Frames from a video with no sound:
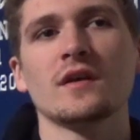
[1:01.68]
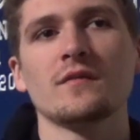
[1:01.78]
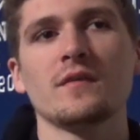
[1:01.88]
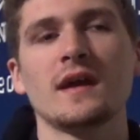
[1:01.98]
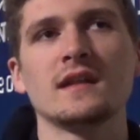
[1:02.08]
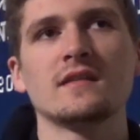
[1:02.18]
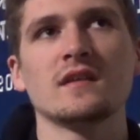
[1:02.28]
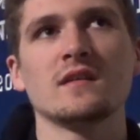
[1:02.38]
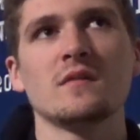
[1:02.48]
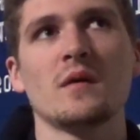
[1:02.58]
I've
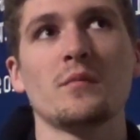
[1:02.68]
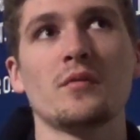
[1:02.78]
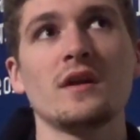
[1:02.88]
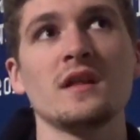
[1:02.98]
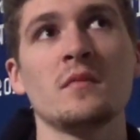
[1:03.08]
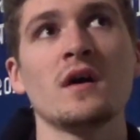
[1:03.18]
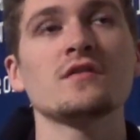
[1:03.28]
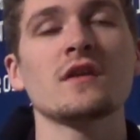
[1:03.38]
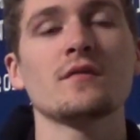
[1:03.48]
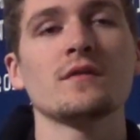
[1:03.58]
edited pretty
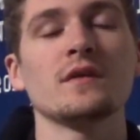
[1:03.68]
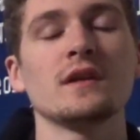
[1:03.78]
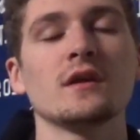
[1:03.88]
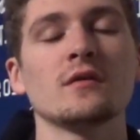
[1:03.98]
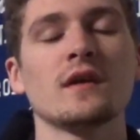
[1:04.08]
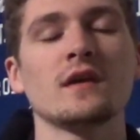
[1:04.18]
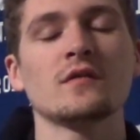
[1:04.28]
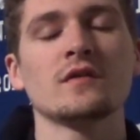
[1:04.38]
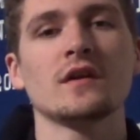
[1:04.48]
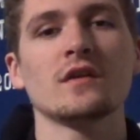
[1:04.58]
much every video that you
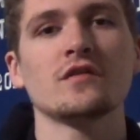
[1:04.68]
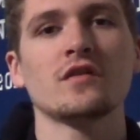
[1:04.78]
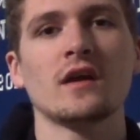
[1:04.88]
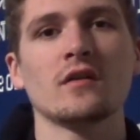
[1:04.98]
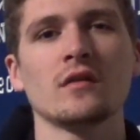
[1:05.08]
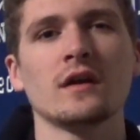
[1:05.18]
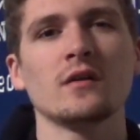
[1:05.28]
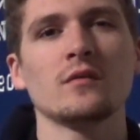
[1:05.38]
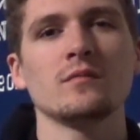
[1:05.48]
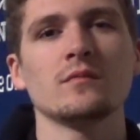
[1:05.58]
see on the channel. I
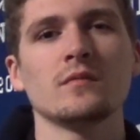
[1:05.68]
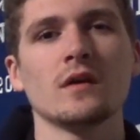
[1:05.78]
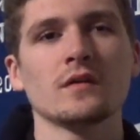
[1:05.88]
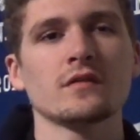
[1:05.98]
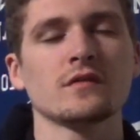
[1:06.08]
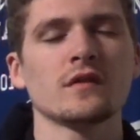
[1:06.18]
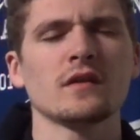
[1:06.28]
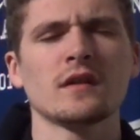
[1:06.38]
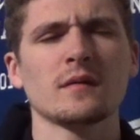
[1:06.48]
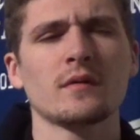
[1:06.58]
know Dawson's
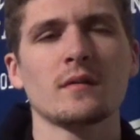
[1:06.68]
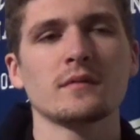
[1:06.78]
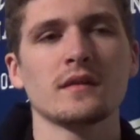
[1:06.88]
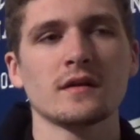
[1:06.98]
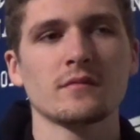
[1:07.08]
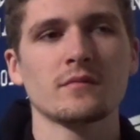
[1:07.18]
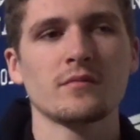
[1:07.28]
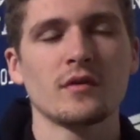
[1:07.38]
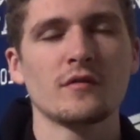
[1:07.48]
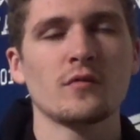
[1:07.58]
done like probably like
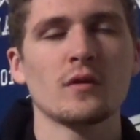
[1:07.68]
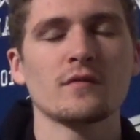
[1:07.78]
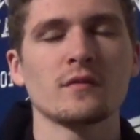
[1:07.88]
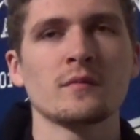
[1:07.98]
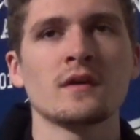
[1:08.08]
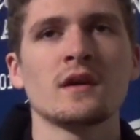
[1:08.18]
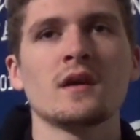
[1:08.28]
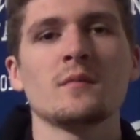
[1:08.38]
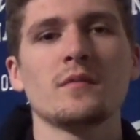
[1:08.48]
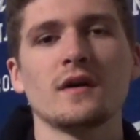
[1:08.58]
3 or 4 of them,
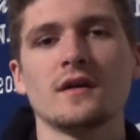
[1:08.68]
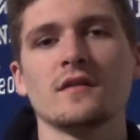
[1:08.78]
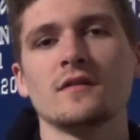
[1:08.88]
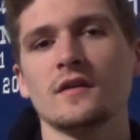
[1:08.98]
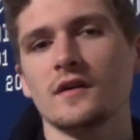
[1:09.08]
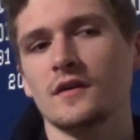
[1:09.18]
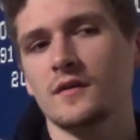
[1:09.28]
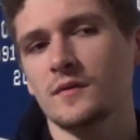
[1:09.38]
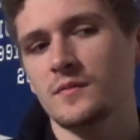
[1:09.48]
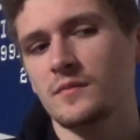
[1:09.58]
but
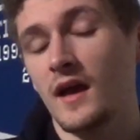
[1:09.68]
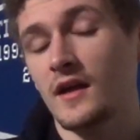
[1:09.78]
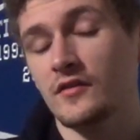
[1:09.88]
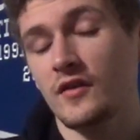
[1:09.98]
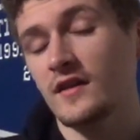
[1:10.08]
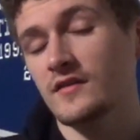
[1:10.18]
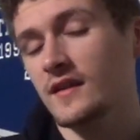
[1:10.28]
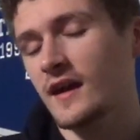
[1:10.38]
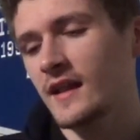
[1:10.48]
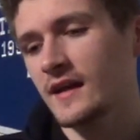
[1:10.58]
it's
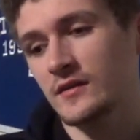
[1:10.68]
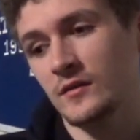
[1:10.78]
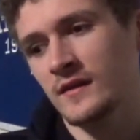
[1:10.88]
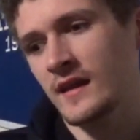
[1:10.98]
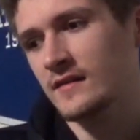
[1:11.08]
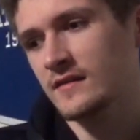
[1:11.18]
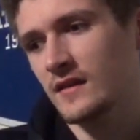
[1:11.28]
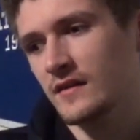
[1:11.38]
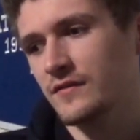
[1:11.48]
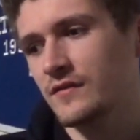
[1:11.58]
crazy. I like doing that
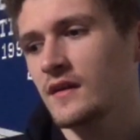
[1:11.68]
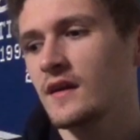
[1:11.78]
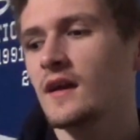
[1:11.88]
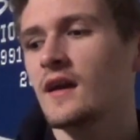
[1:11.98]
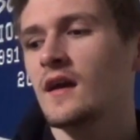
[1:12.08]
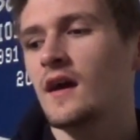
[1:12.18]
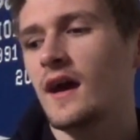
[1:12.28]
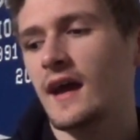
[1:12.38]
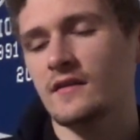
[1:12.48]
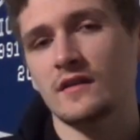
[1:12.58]
stuff.
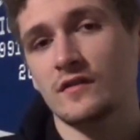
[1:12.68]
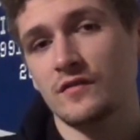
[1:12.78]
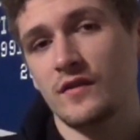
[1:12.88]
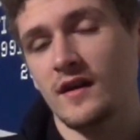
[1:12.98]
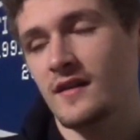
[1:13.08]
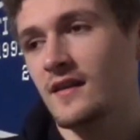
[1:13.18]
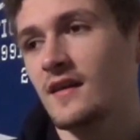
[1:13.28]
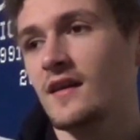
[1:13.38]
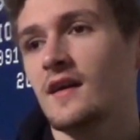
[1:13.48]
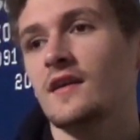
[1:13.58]
Acting's fun,
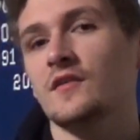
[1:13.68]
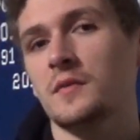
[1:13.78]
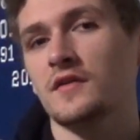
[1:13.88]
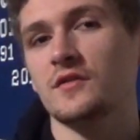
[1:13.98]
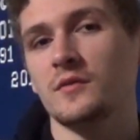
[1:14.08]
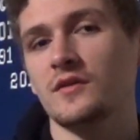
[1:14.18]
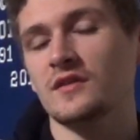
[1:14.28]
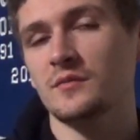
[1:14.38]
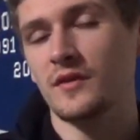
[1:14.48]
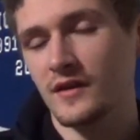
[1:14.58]
especially when you get
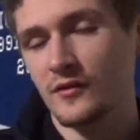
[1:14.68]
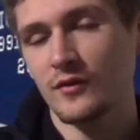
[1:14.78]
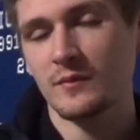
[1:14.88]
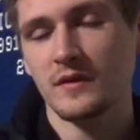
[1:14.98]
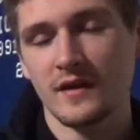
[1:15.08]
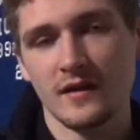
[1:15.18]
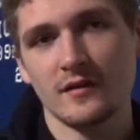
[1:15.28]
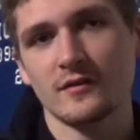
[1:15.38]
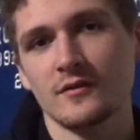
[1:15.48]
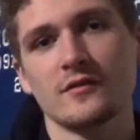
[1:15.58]
to play creepy
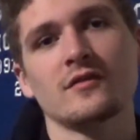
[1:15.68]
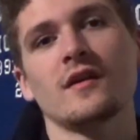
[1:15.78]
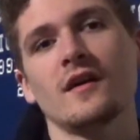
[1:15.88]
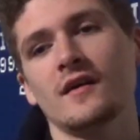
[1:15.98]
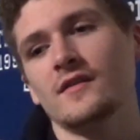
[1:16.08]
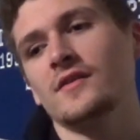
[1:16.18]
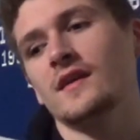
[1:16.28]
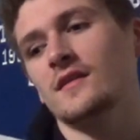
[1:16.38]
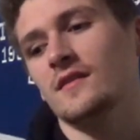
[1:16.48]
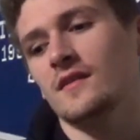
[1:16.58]
characters that